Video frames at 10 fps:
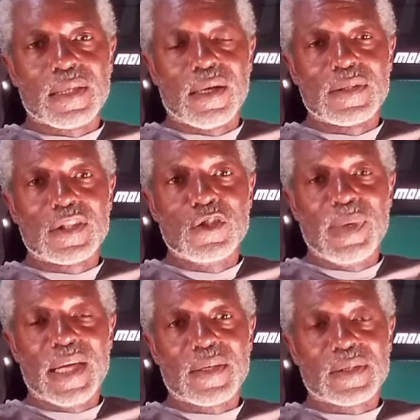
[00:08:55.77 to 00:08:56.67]
long
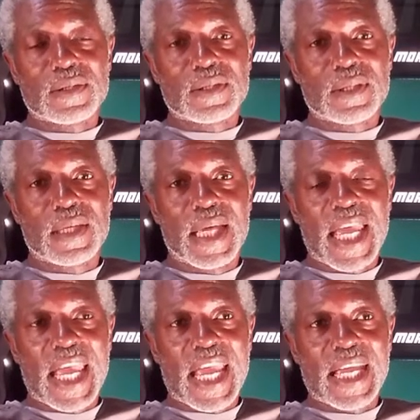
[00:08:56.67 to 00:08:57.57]
tube headers
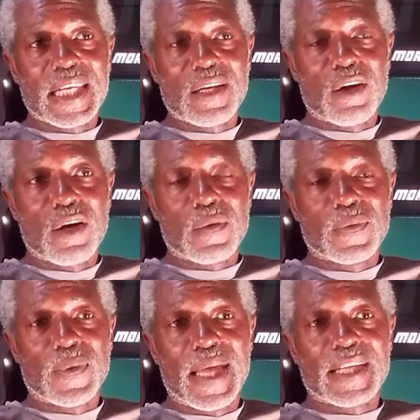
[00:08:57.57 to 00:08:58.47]
and the
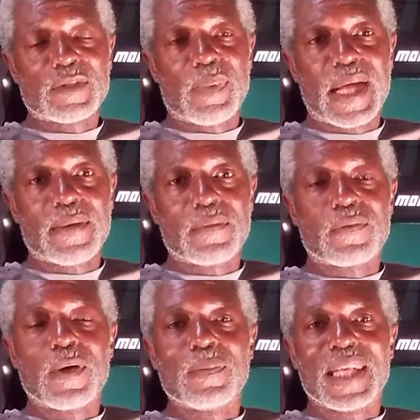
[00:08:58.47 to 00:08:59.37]
off-road X pipe
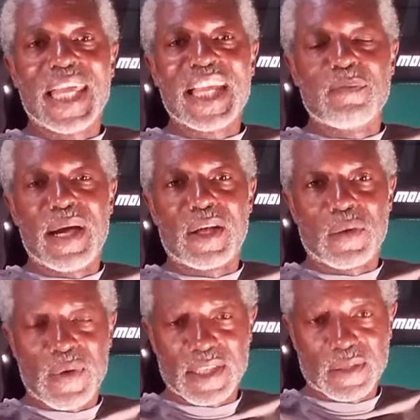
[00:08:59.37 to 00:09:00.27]
from Late
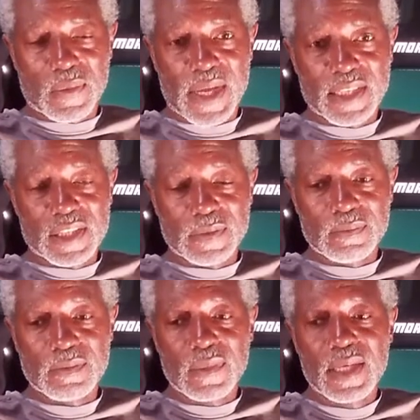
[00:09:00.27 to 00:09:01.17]
Model Restoration.
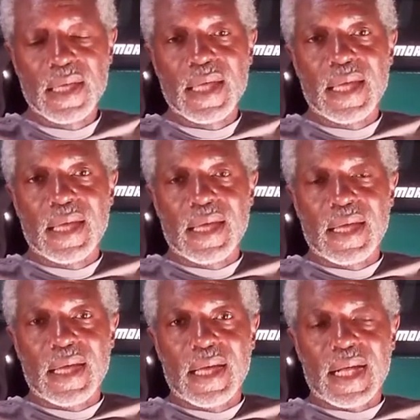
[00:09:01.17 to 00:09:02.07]

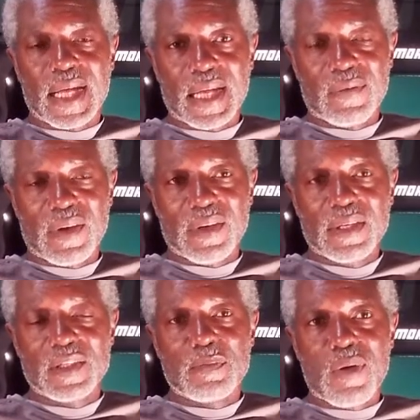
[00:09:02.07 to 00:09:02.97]
I got a very
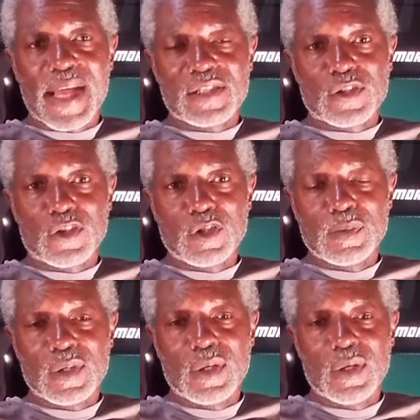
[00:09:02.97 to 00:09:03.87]
good price on
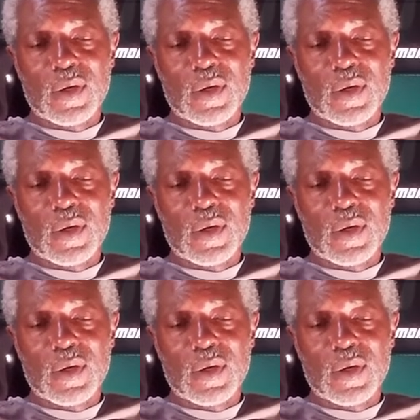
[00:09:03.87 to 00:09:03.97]
them